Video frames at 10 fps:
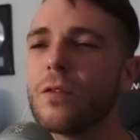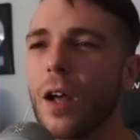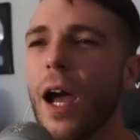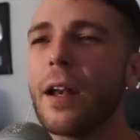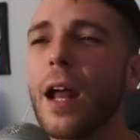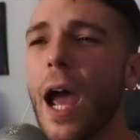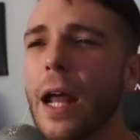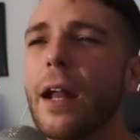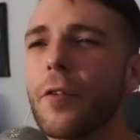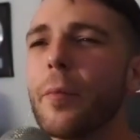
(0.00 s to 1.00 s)
And
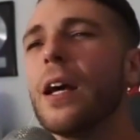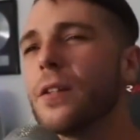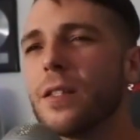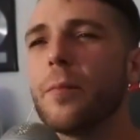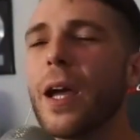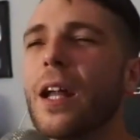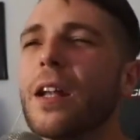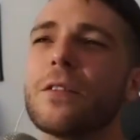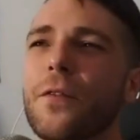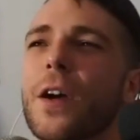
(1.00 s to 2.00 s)
everybody else in the band
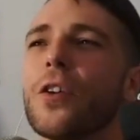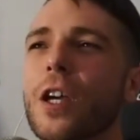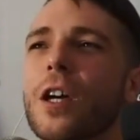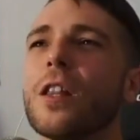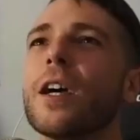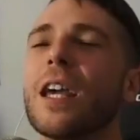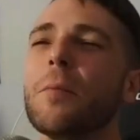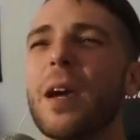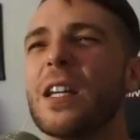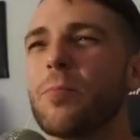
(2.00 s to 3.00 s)
is fairly good looking. The
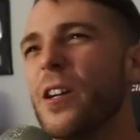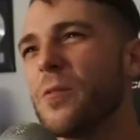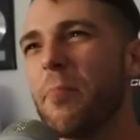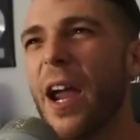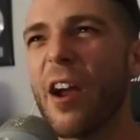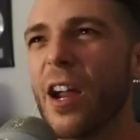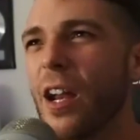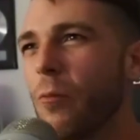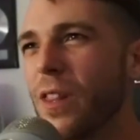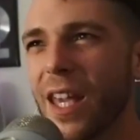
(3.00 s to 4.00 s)
bass player's
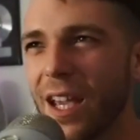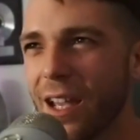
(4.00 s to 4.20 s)
married with a kid,